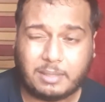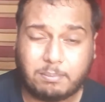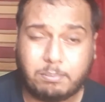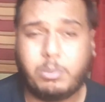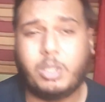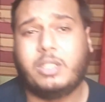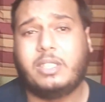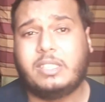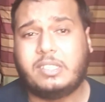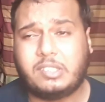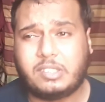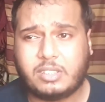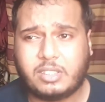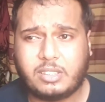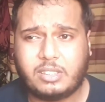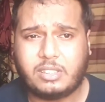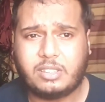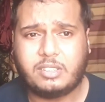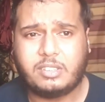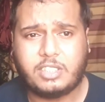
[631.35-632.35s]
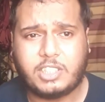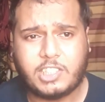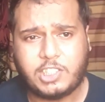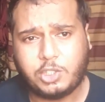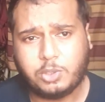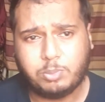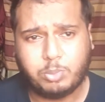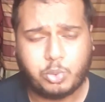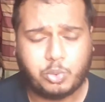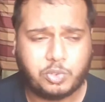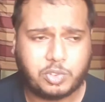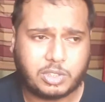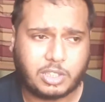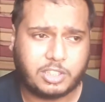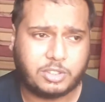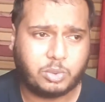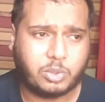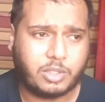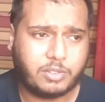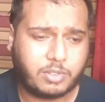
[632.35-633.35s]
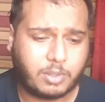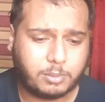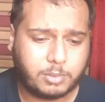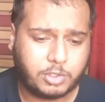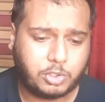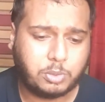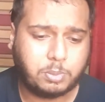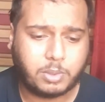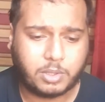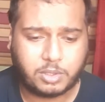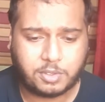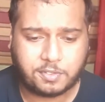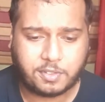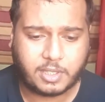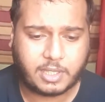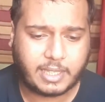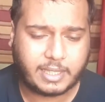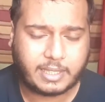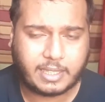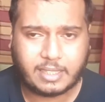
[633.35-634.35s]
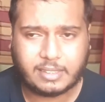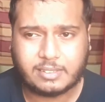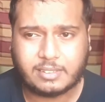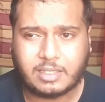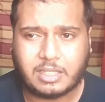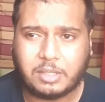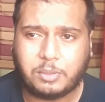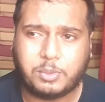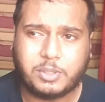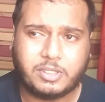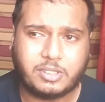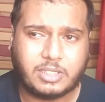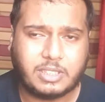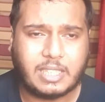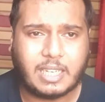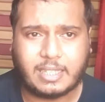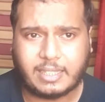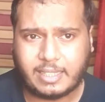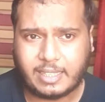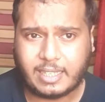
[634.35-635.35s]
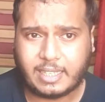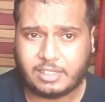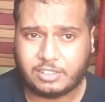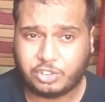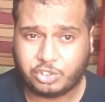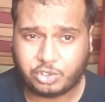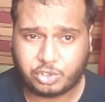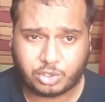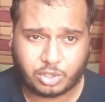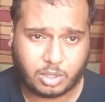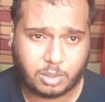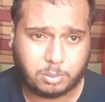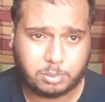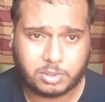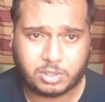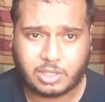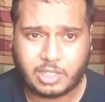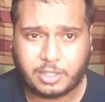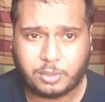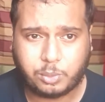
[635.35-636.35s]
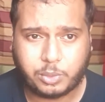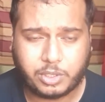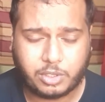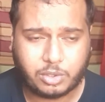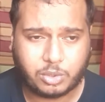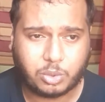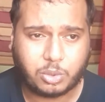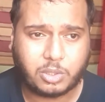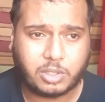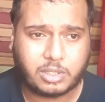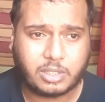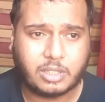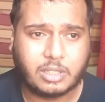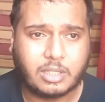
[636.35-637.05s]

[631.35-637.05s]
But it's good to see new moves as well from the Supernova. Like I said, we see that they aren't scrubs like we thought.